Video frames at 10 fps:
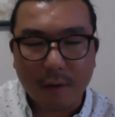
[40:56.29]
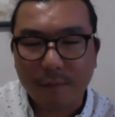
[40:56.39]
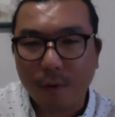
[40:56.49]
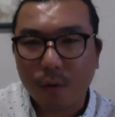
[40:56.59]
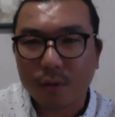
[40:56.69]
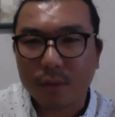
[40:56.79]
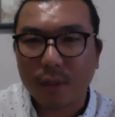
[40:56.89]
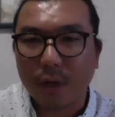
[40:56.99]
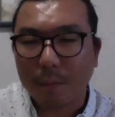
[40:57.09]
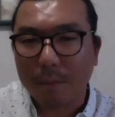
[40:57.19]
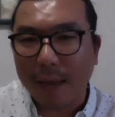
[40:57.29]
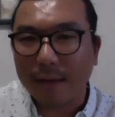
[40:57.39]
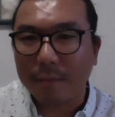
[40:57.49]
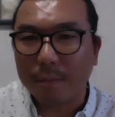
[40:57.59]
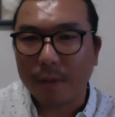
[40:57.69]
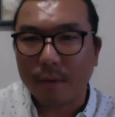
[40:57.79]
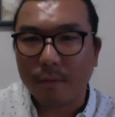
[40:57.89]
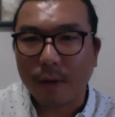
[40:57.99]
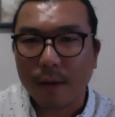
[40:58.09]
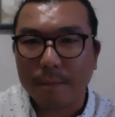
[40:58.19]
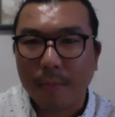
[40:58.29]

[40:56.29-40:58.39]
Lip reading: focusing on abandonment, right?